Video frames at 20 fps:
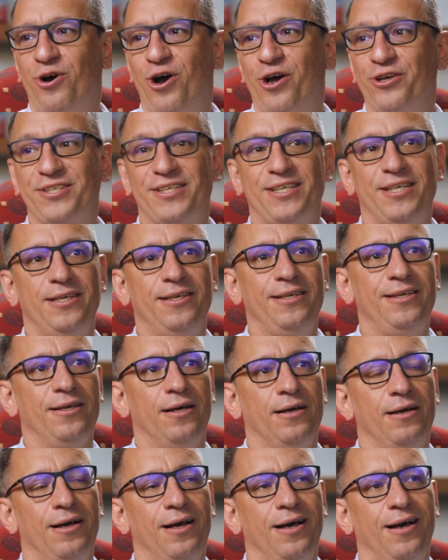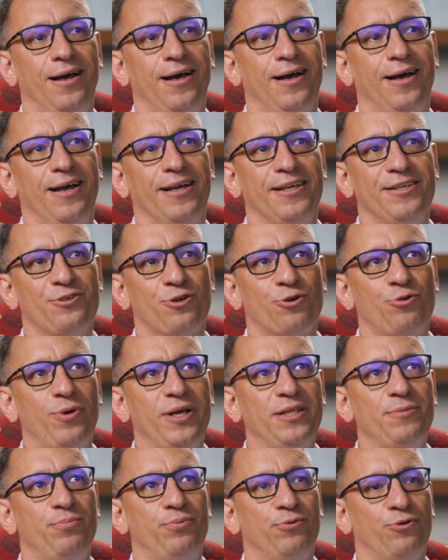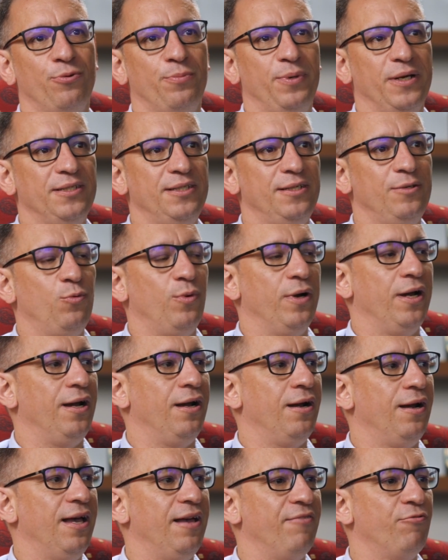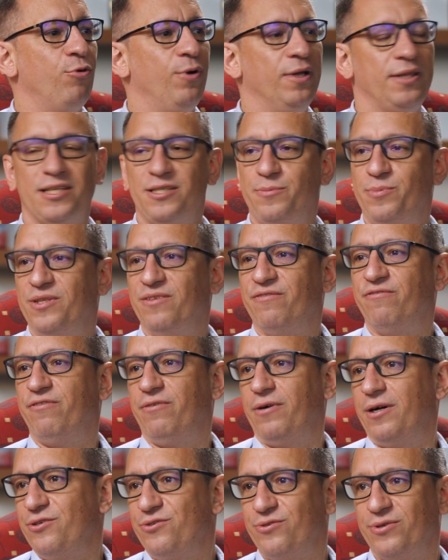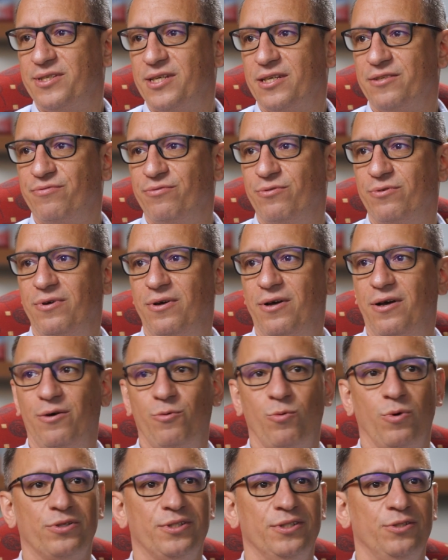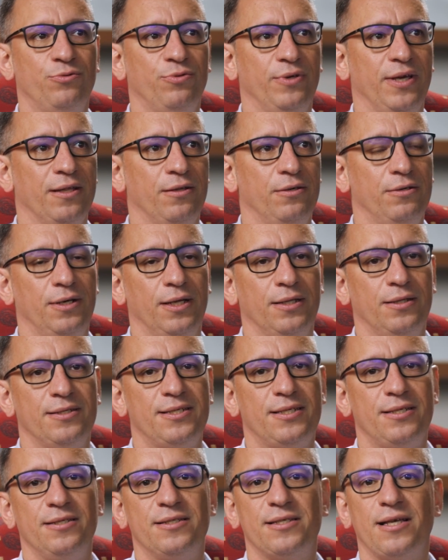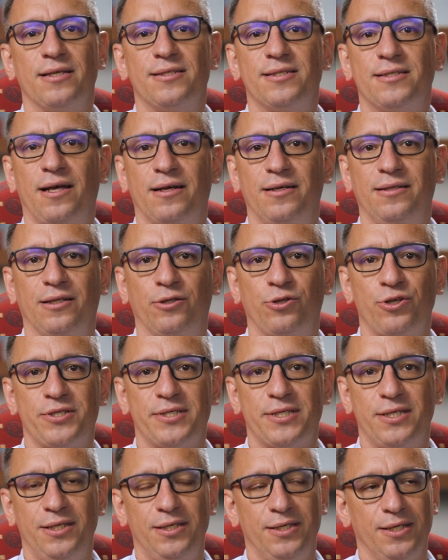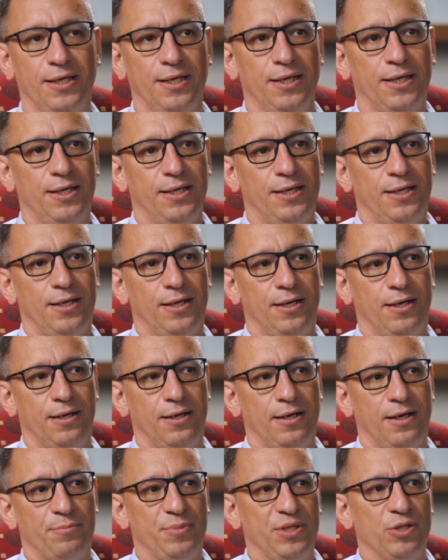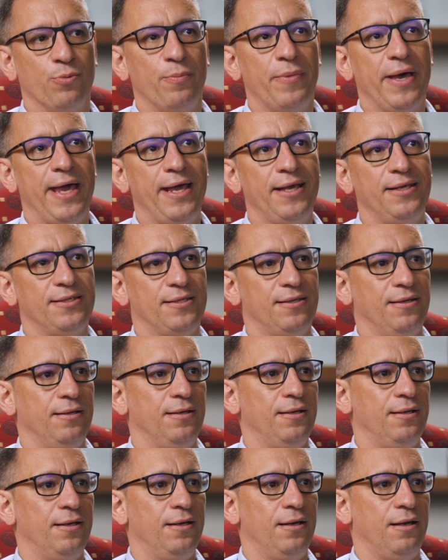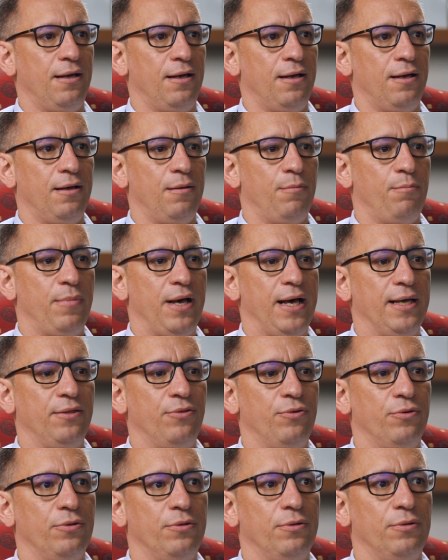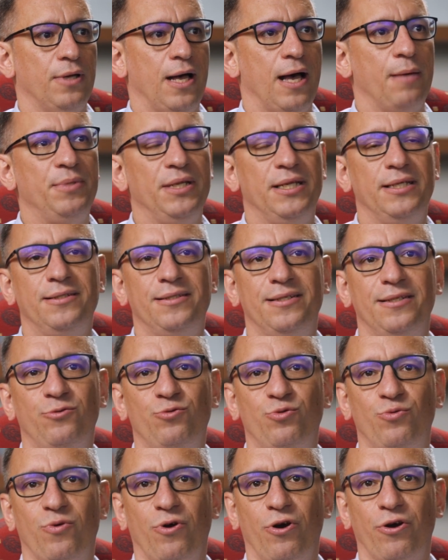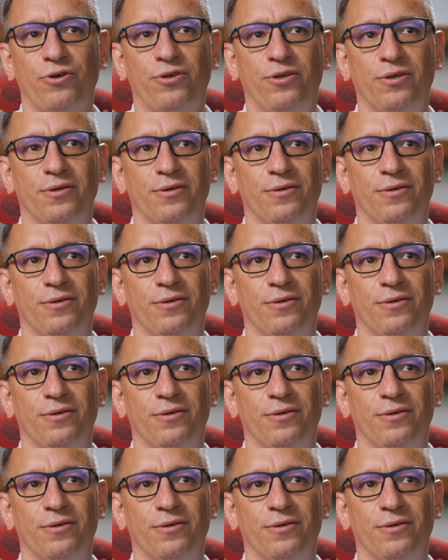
Husky is a great company where everyone has been very successful working together. And since I started at Husky, I've been amazed by the ability to work